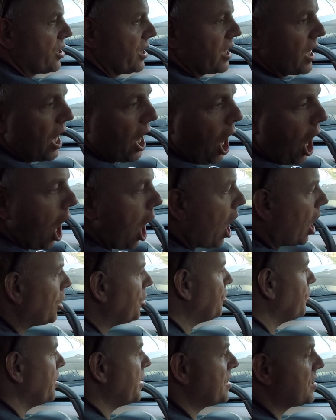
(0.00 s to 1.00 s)
it
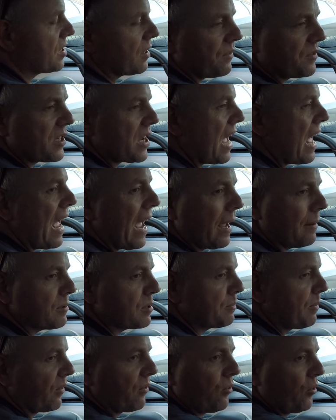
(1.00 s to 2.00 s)
hundreds of
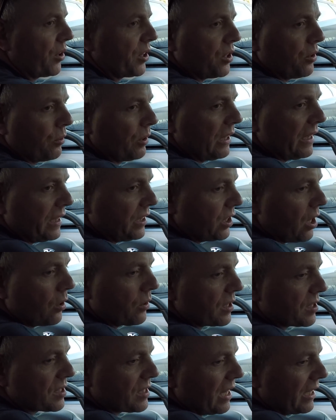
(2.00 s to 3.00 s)
times before you really
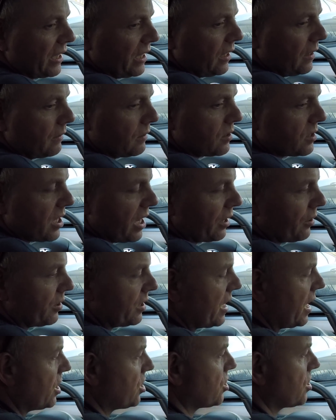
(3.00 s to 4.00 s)
notice any
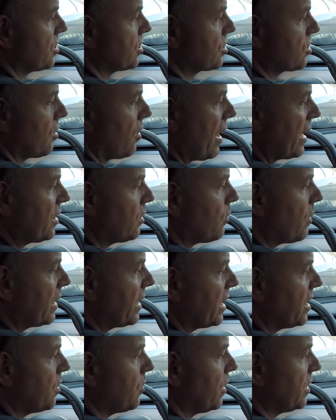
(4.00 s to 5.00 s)
degradation. So I don't
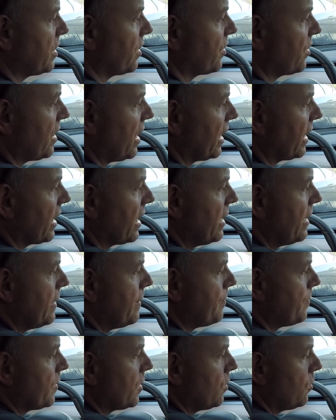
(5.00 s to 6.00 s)
want anyone to think,
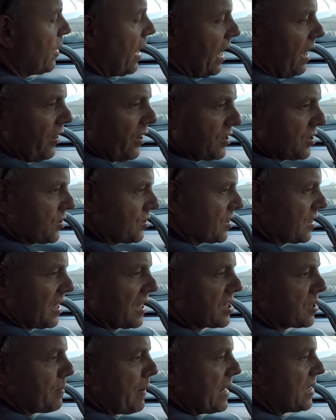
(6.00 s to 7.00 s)
well, this is an
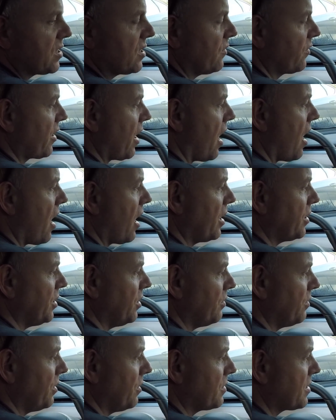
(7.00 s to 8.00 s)
expensive car and
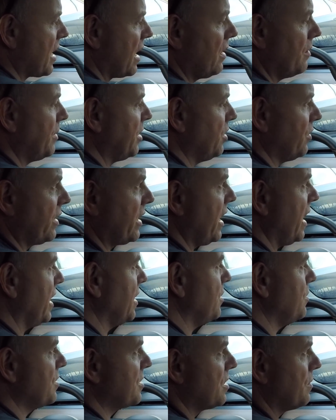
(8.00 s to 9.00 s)
you're telling me you
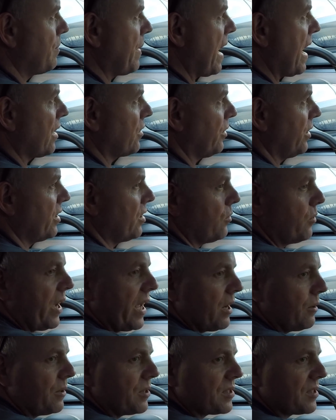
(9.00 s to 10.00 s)
can't use the battery the
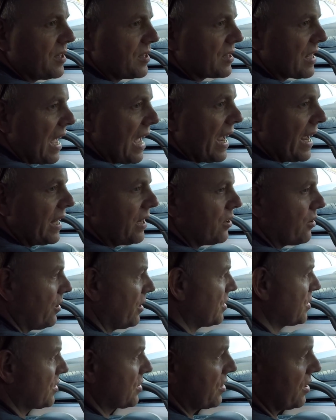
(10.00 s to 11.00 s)
way it was designed
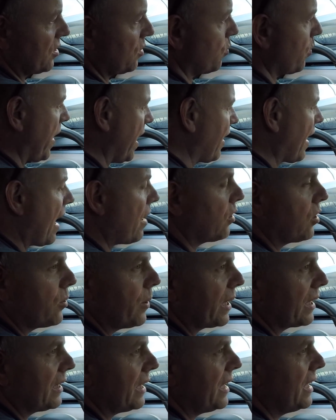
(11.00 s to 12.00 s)
or it's going to wear out
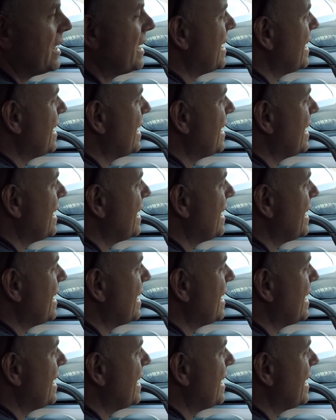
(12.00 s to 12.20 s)
quickly.